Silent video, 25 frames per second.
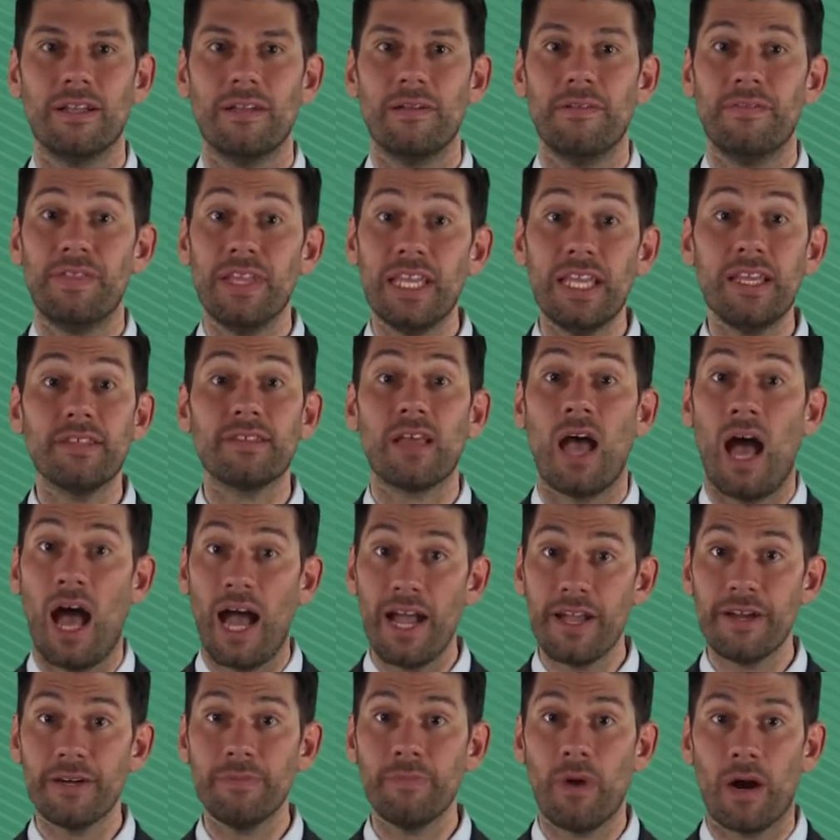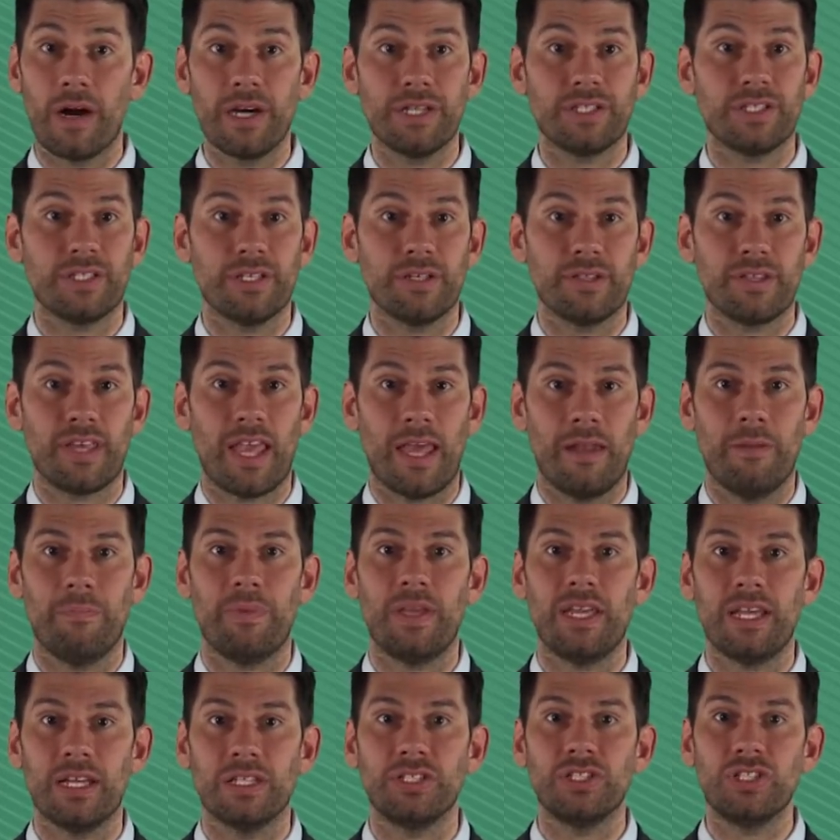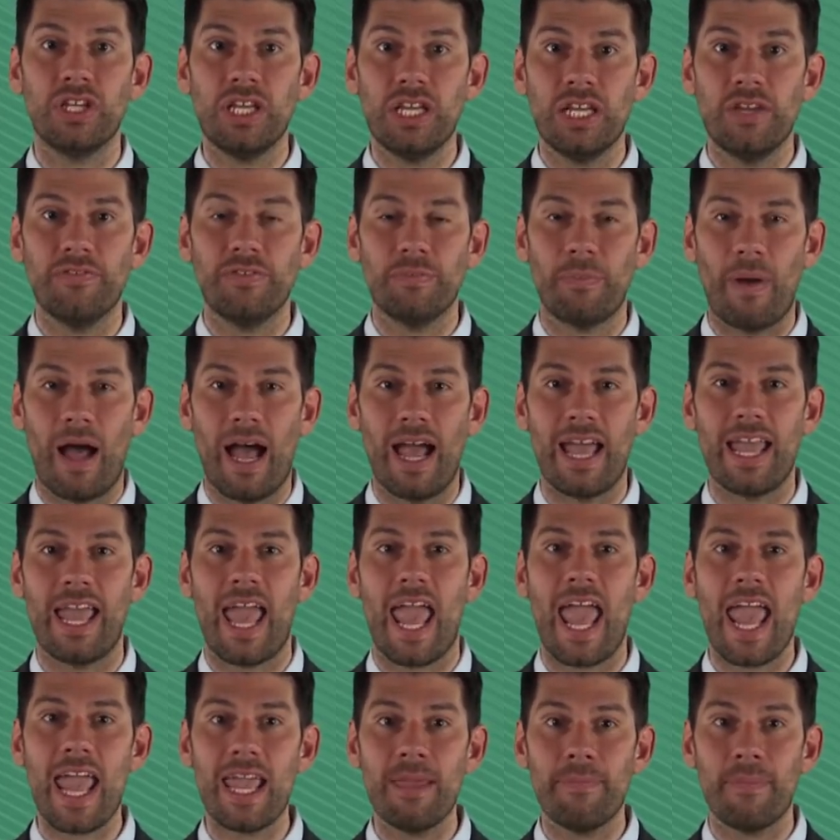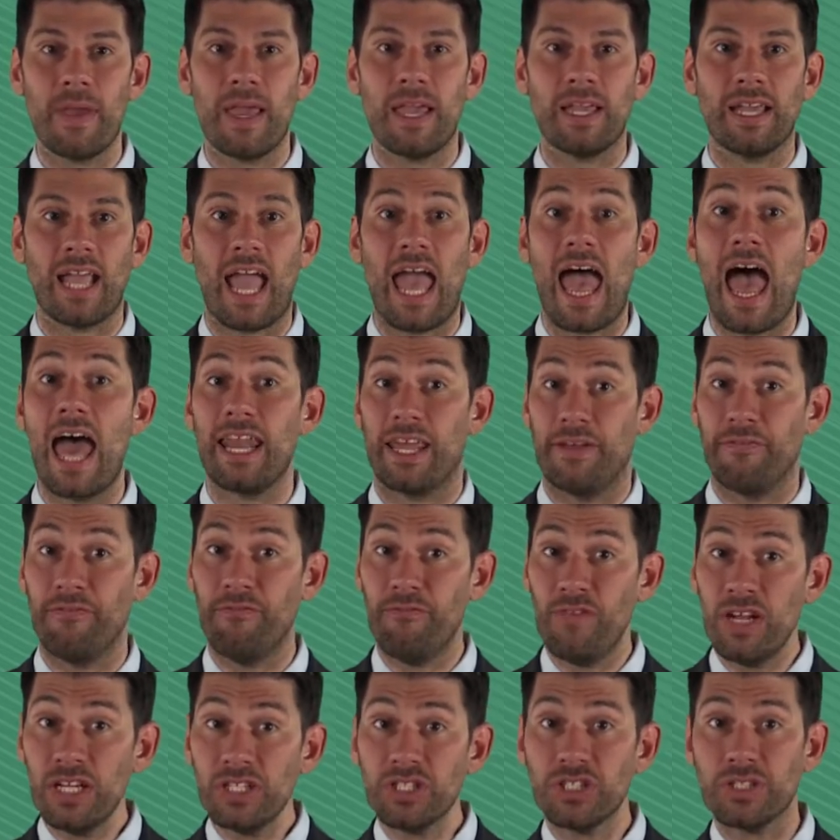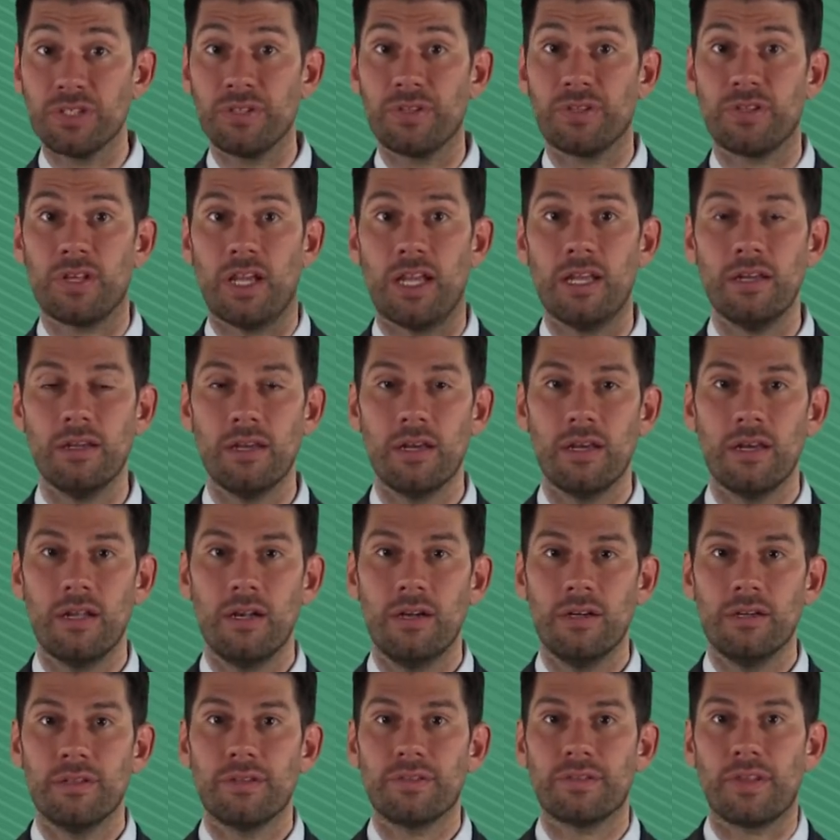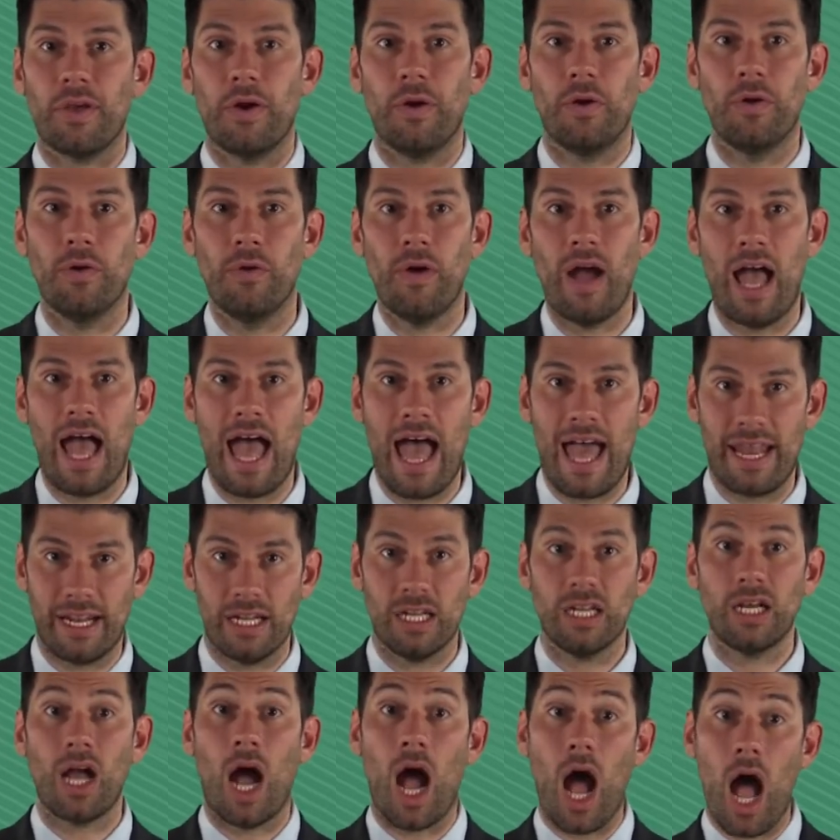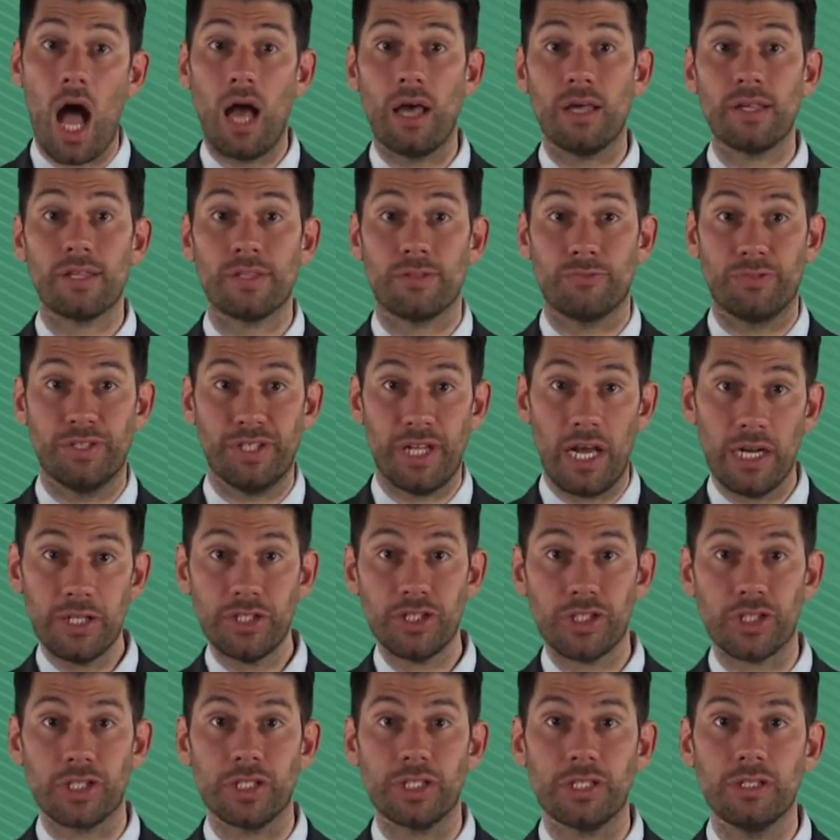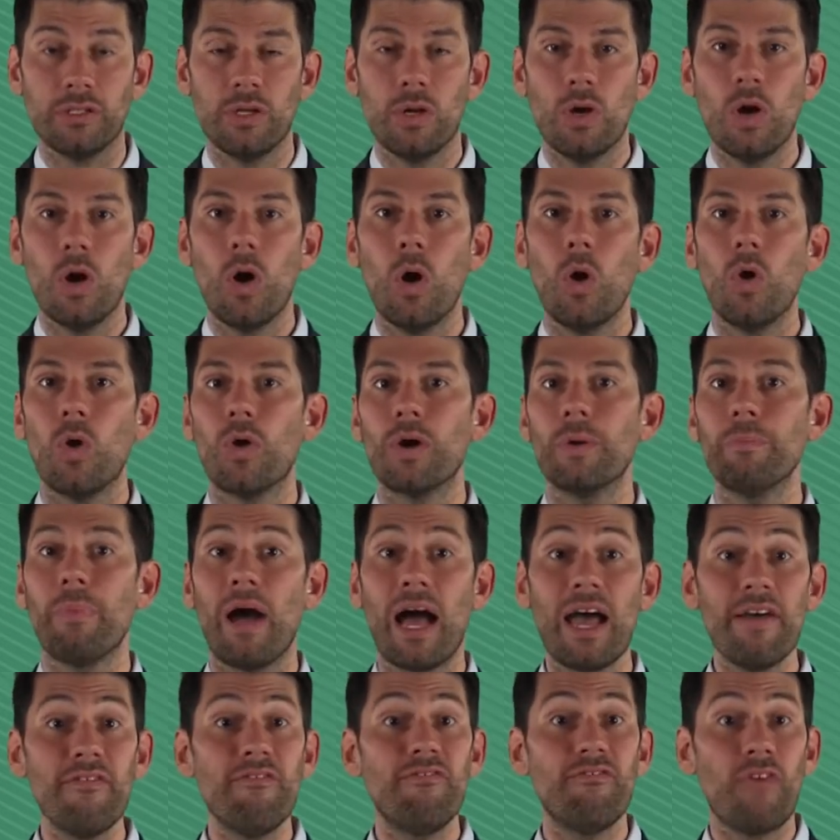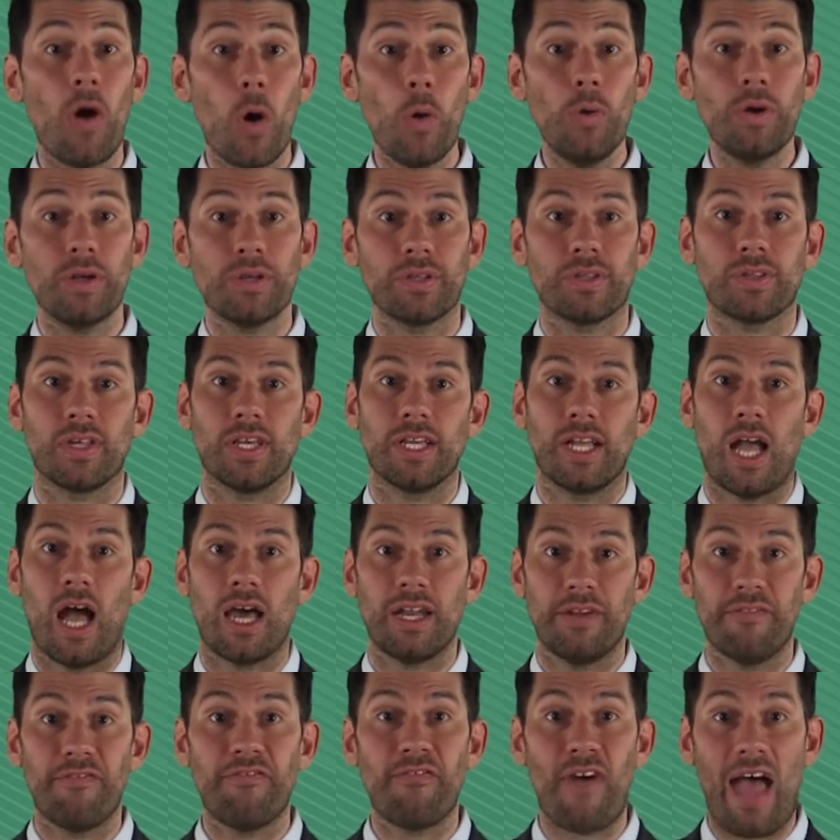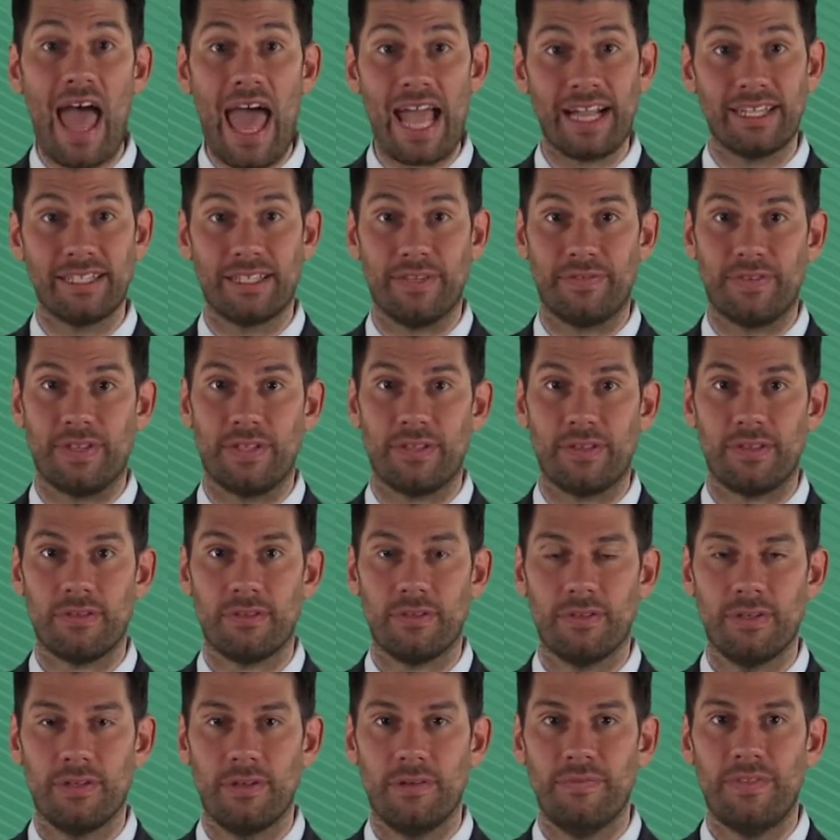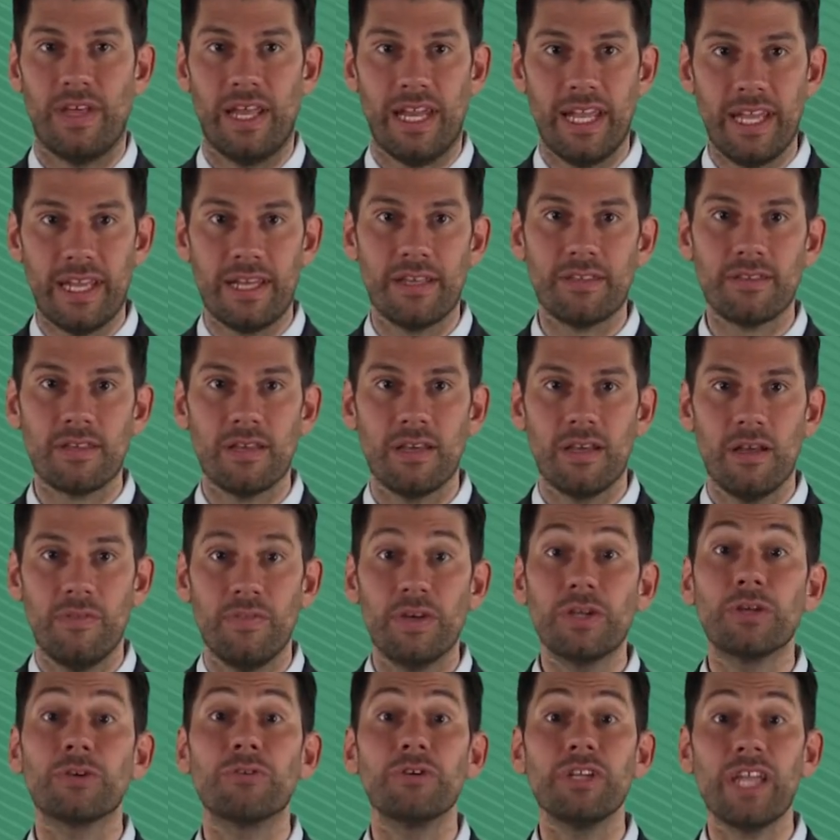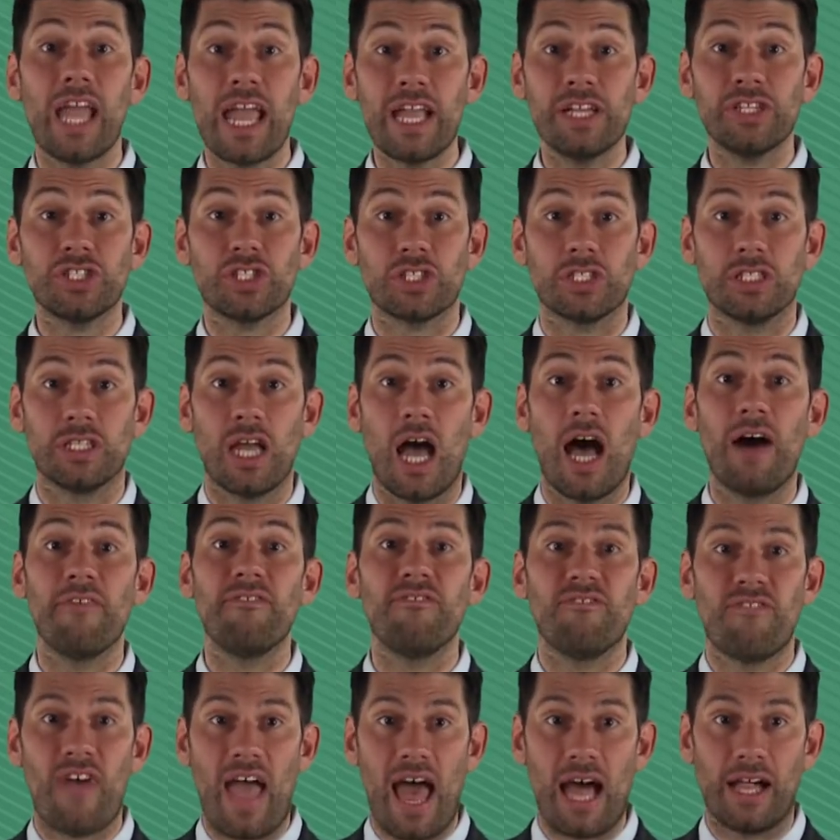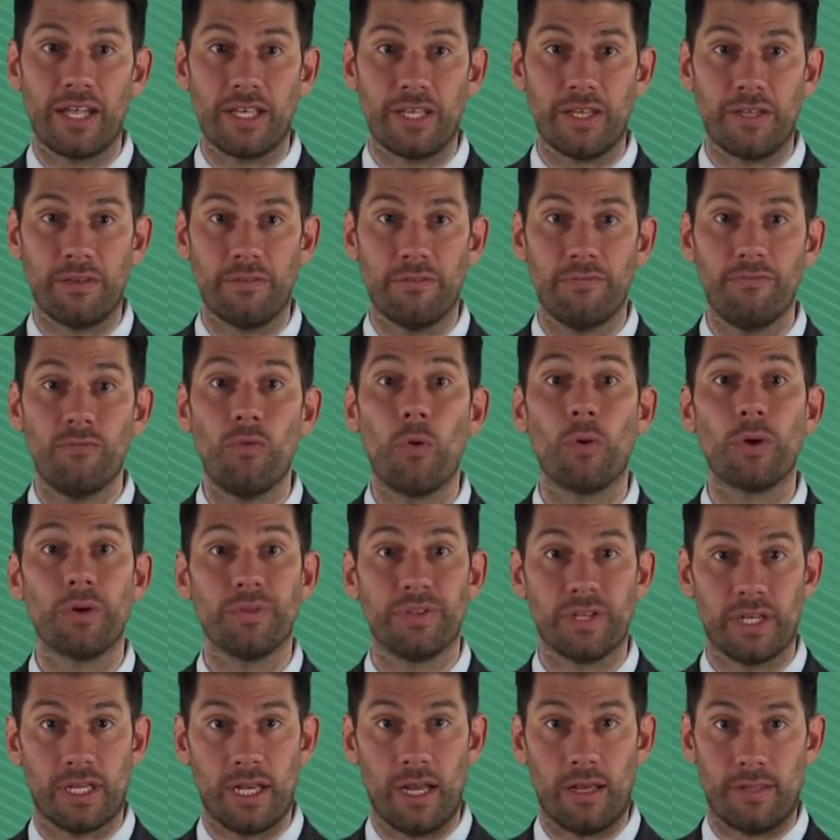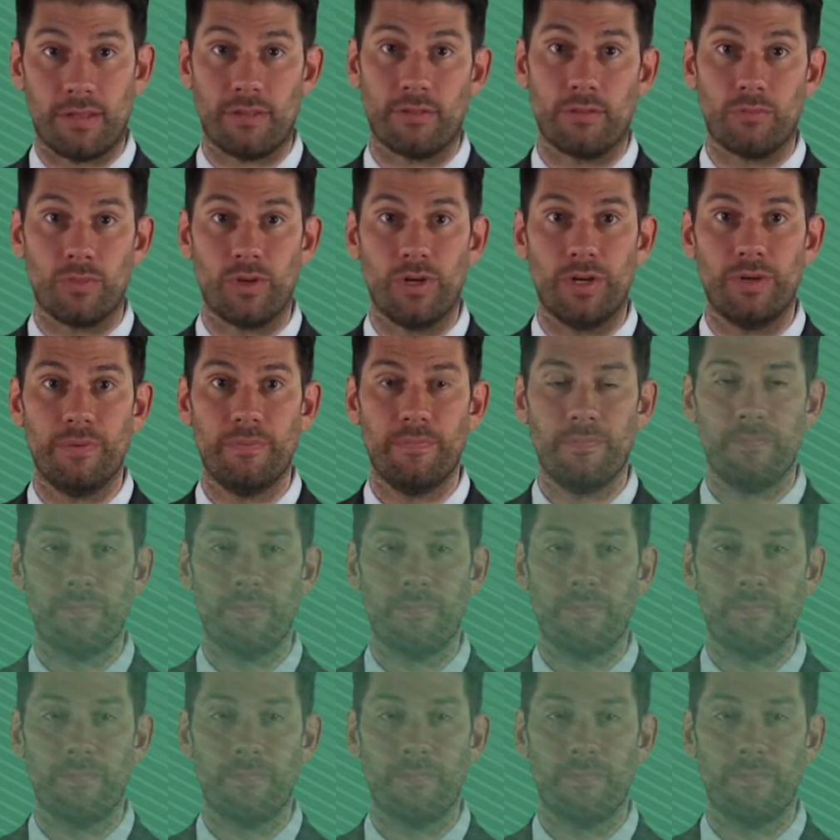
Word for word: These higher margins can be achieved by aiming at efficiency, so at cost reduction, or by focusing on effectiveness, that is, the creation of value for the customer.